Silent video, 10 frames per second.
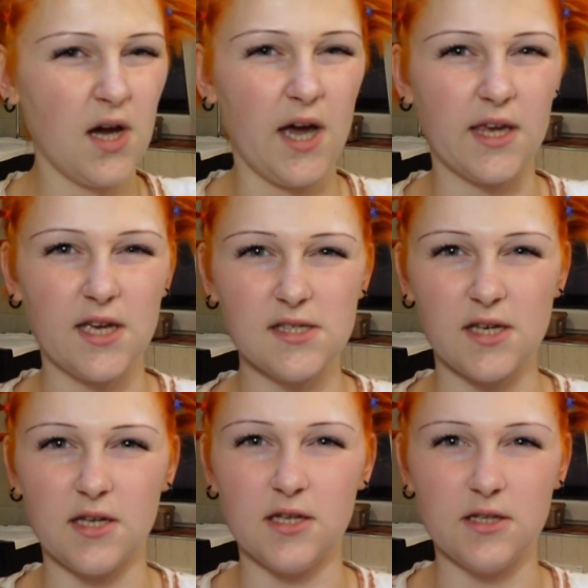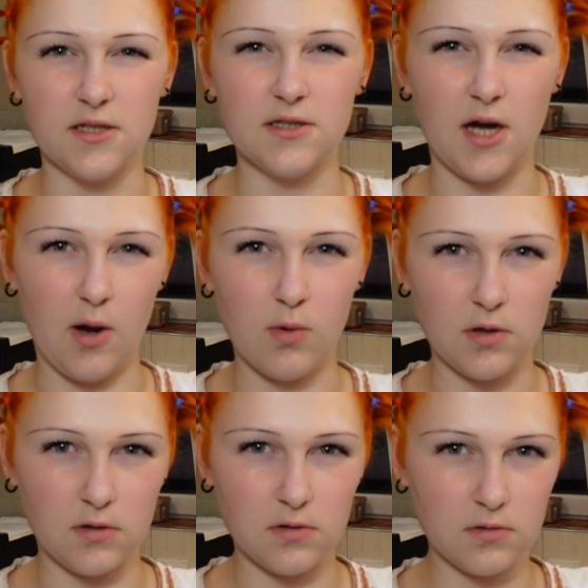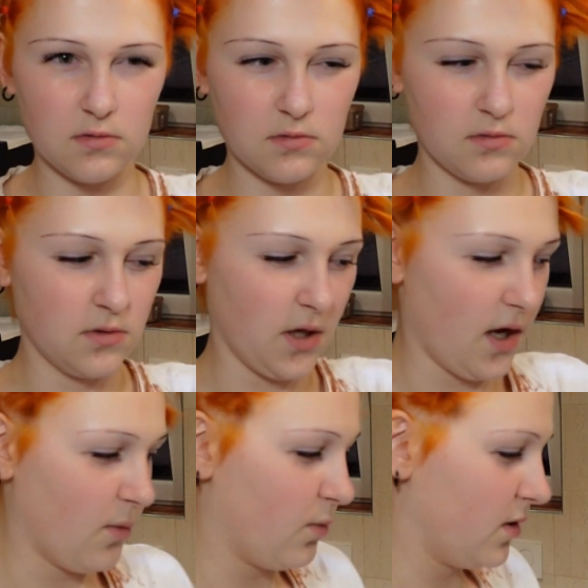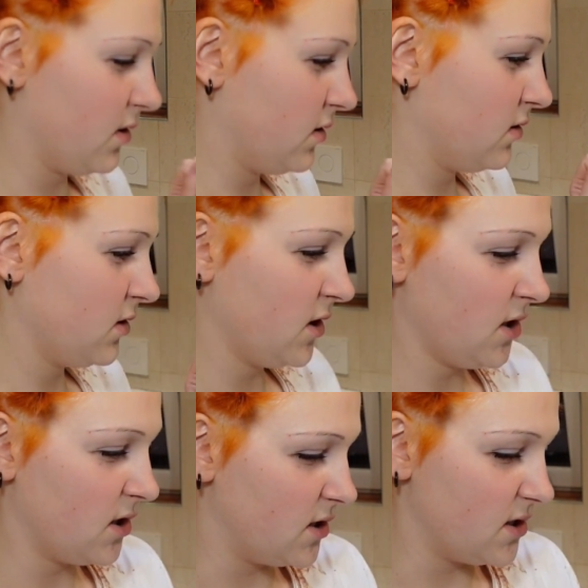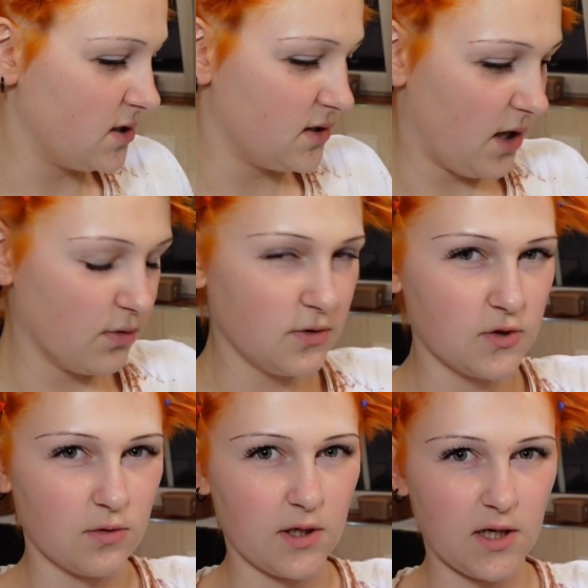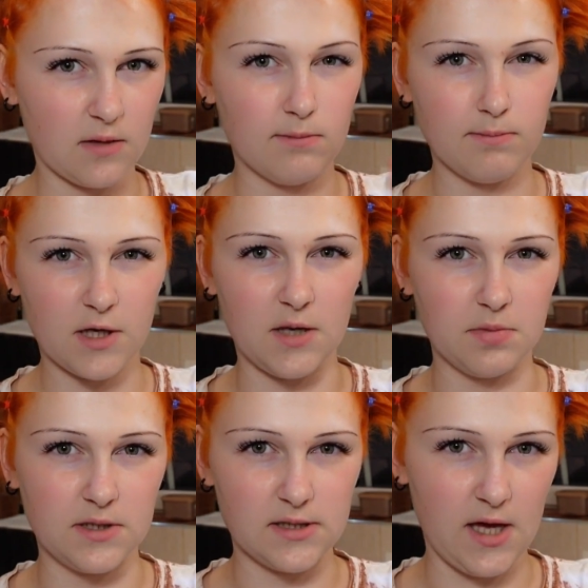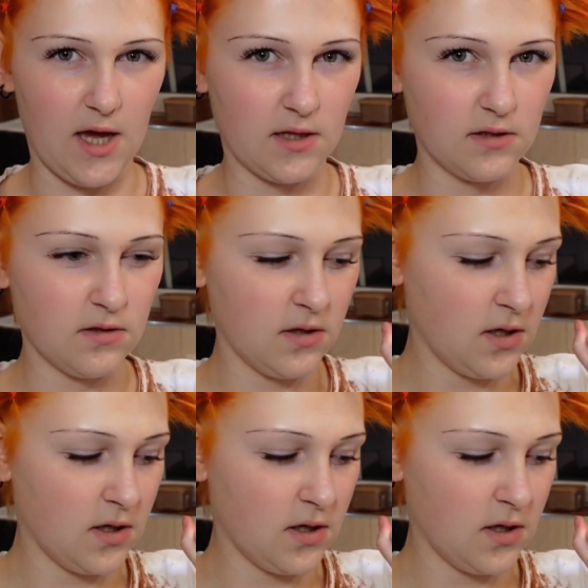I guess I need a towel. I will need a towel so I can keep this hand